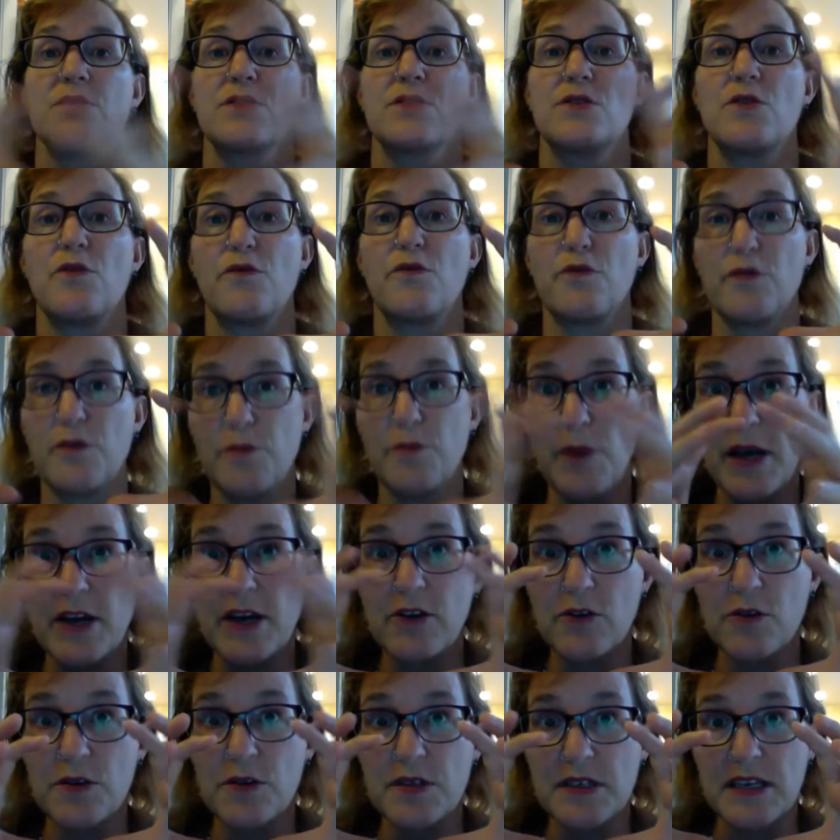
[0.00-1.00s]
So from the
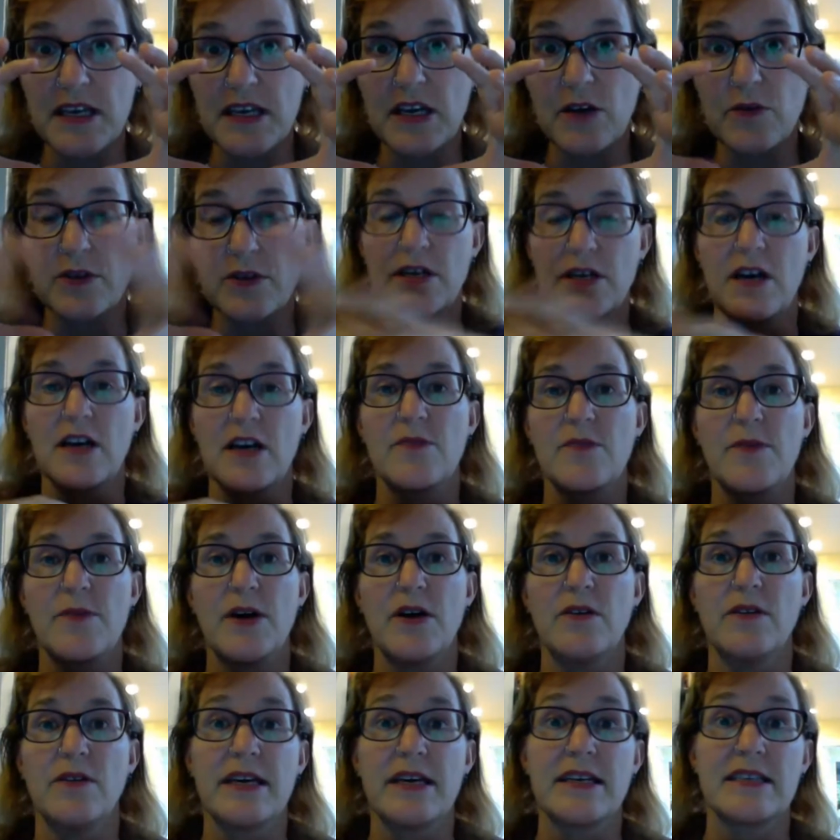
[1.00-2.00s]
micro scale, we talk
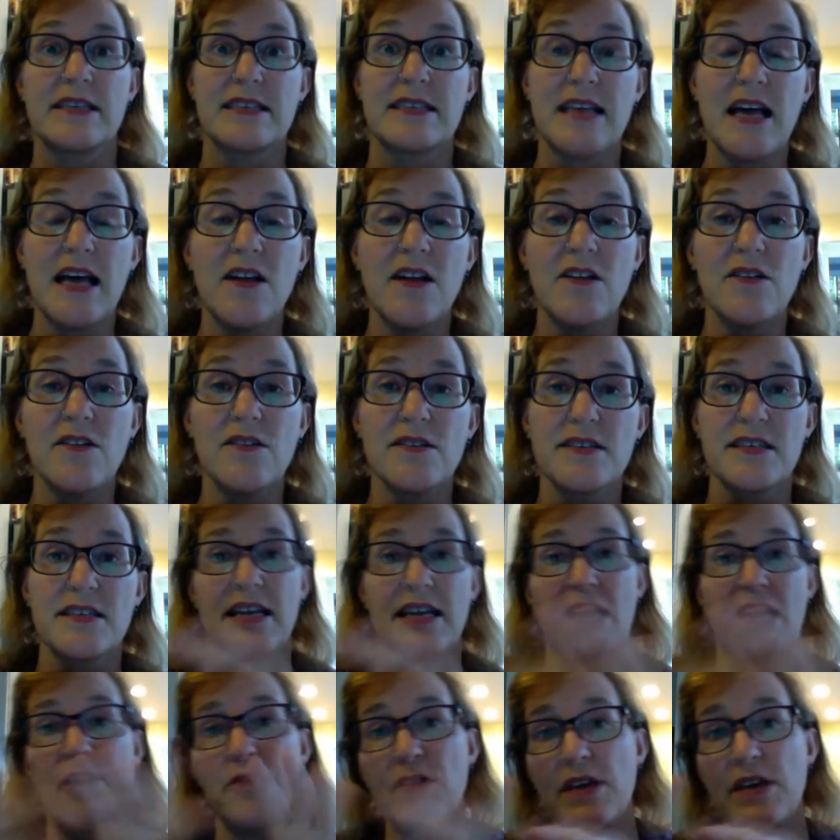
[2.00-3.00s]
about like cells and
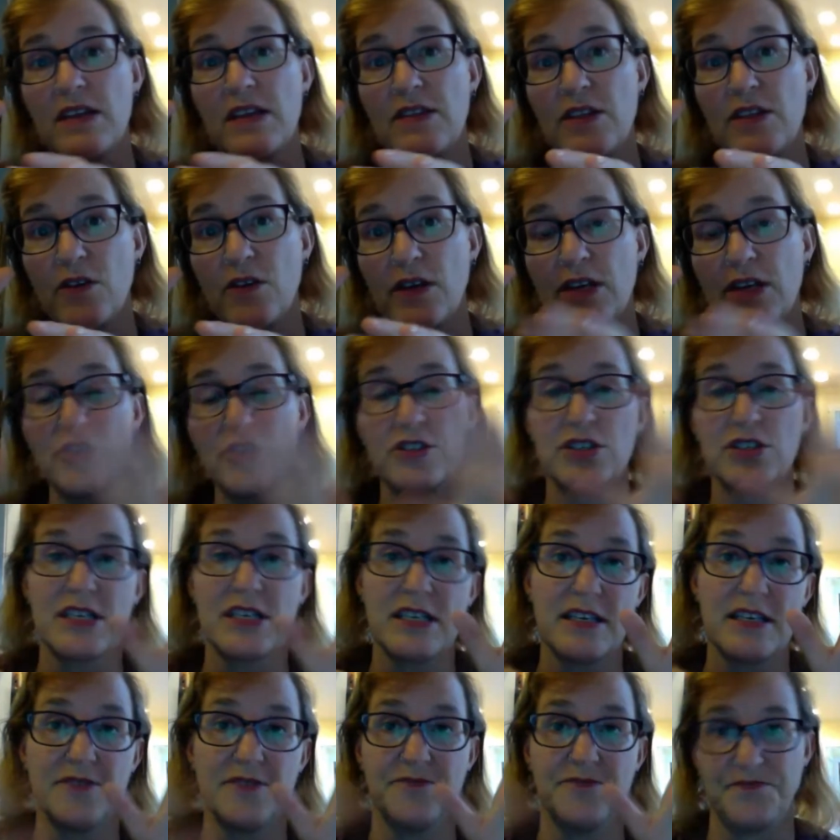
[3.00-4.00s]
how they get their
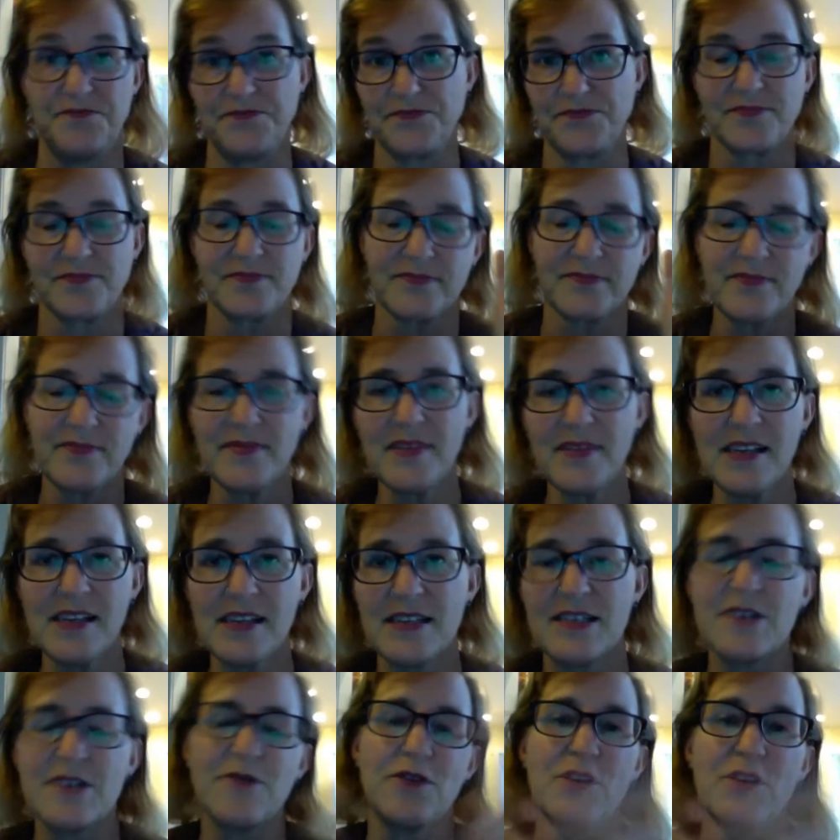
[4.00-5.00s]
energy and
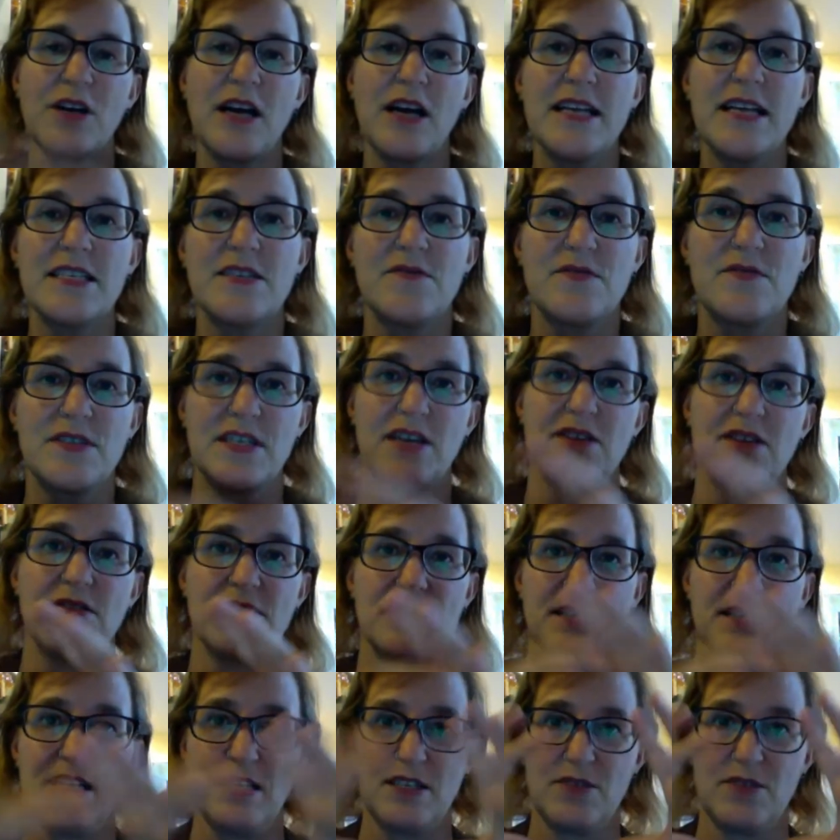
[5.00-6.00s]
different kinds of cells.
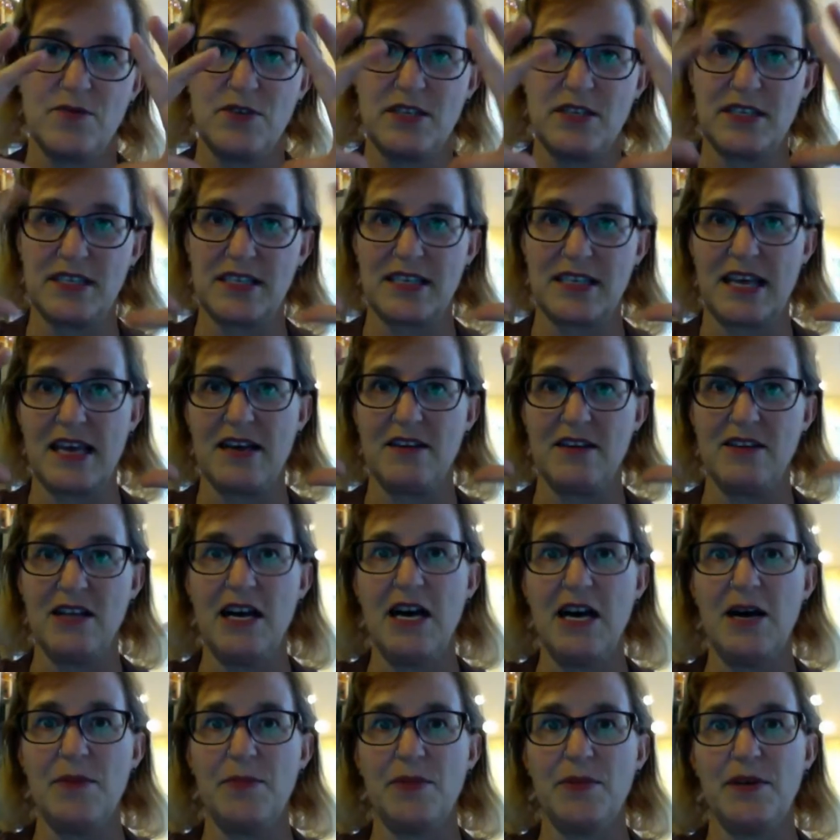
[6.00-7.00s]
And as we scale
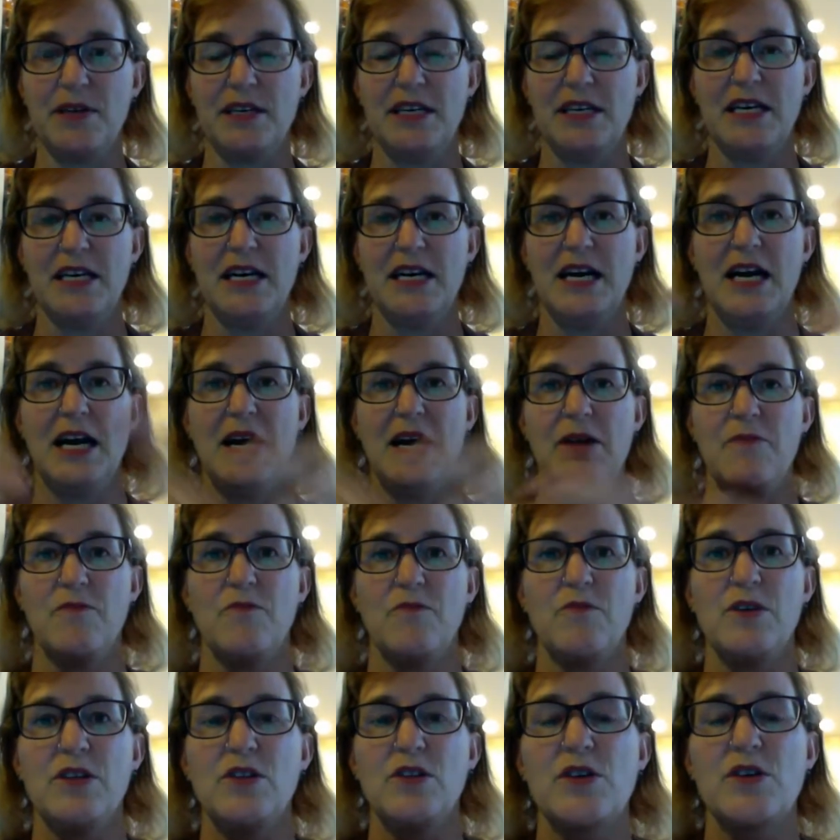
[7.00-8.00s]
up,
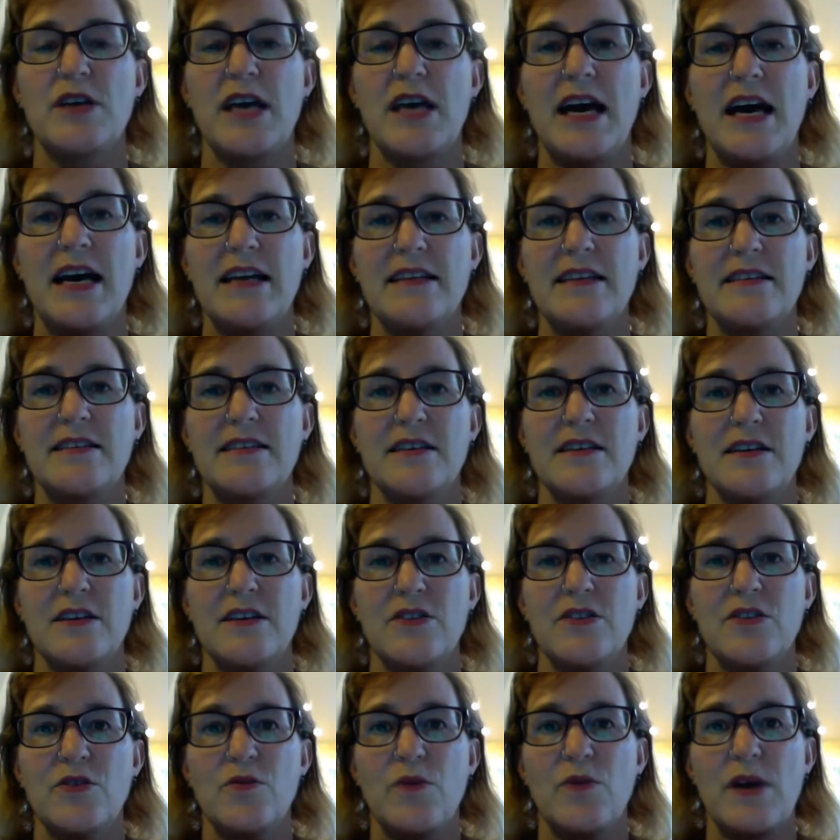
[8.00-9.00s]
we look at
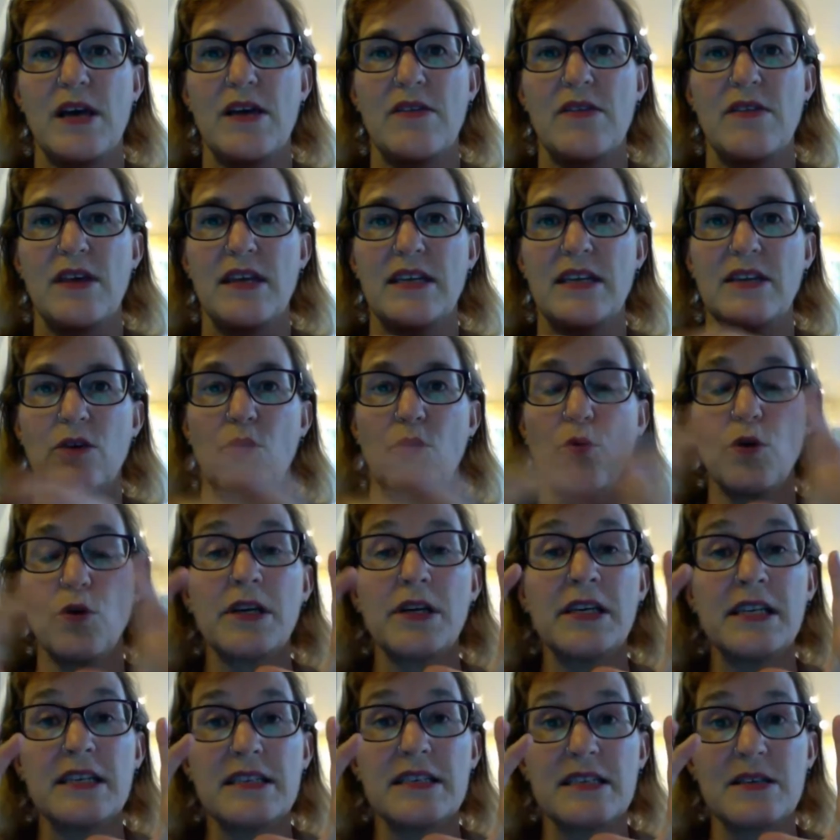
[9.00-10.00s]
the way that
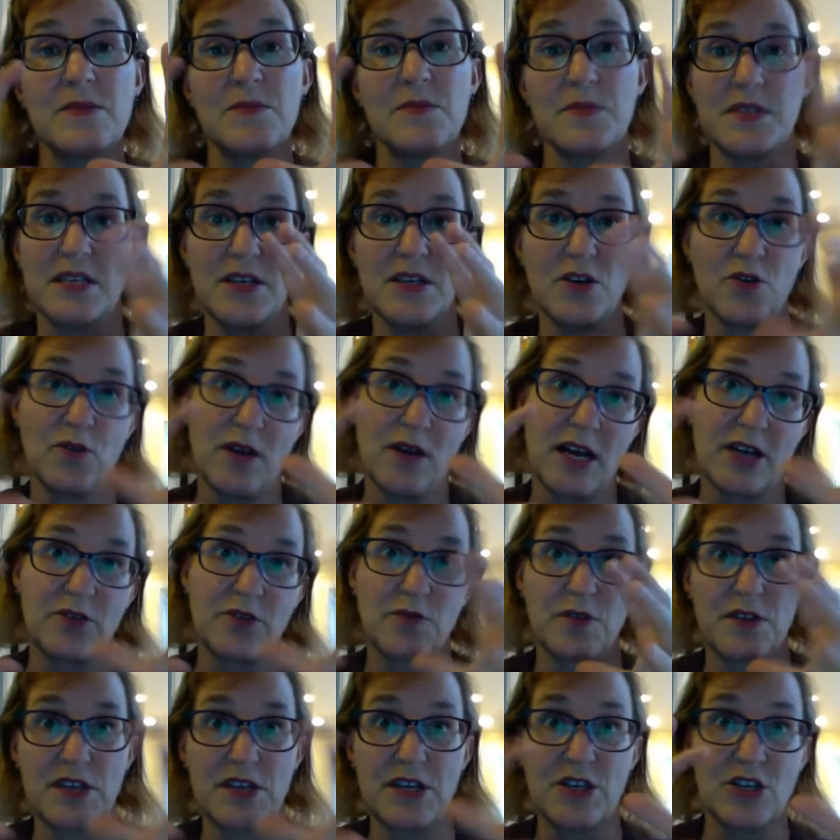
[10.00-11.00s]
organisms interact
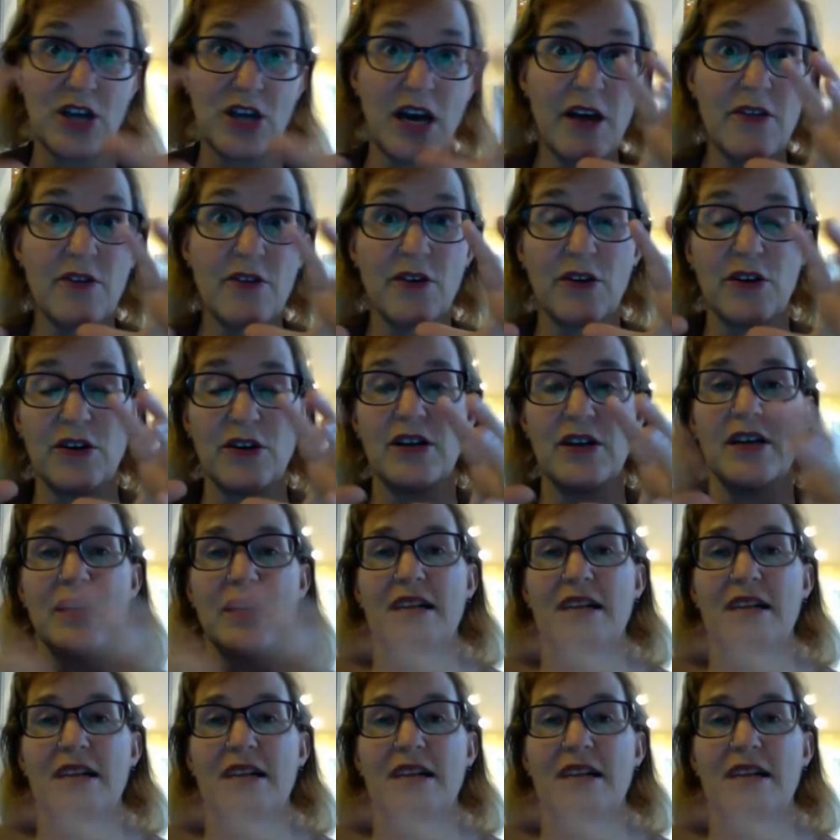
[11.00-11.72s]
with each other.